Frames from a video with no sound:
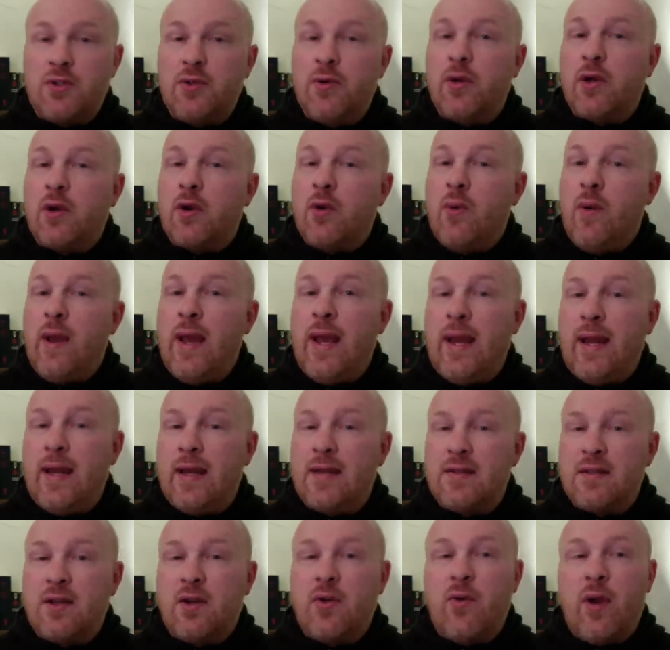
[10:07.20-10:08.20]
to Egwene
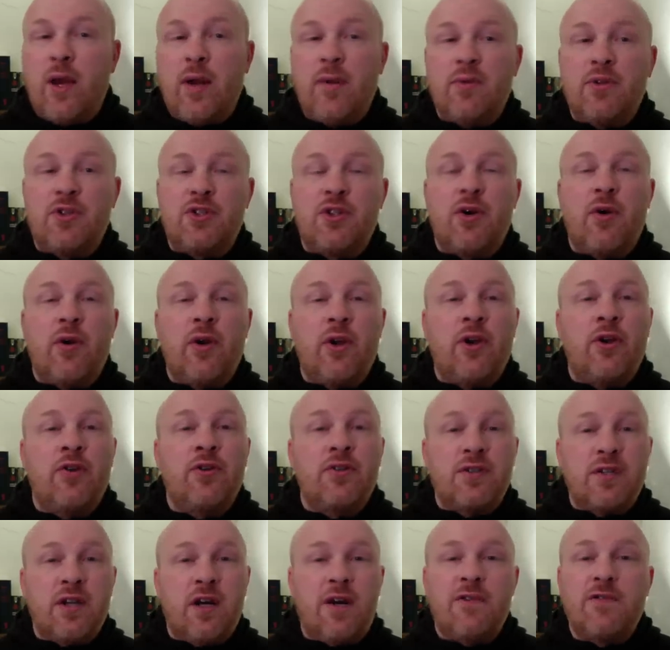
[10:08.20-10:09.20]
as Egwene was showing
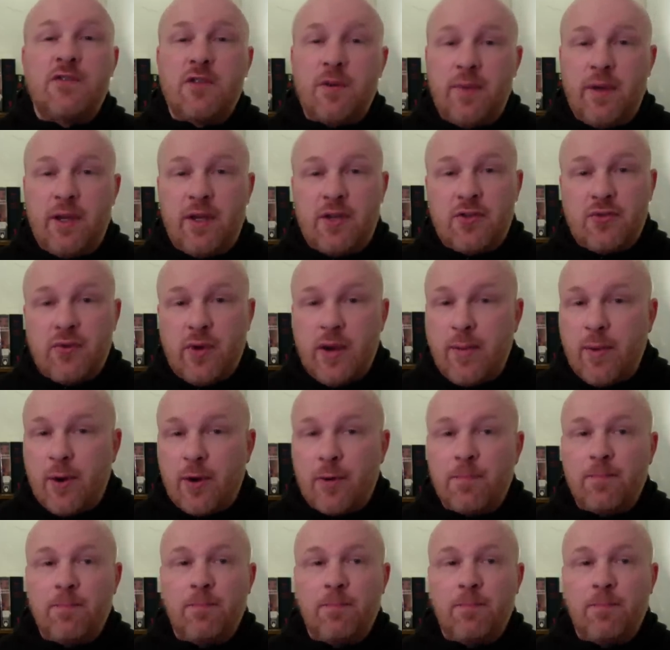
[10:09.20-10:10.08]
herself to be a dreamer.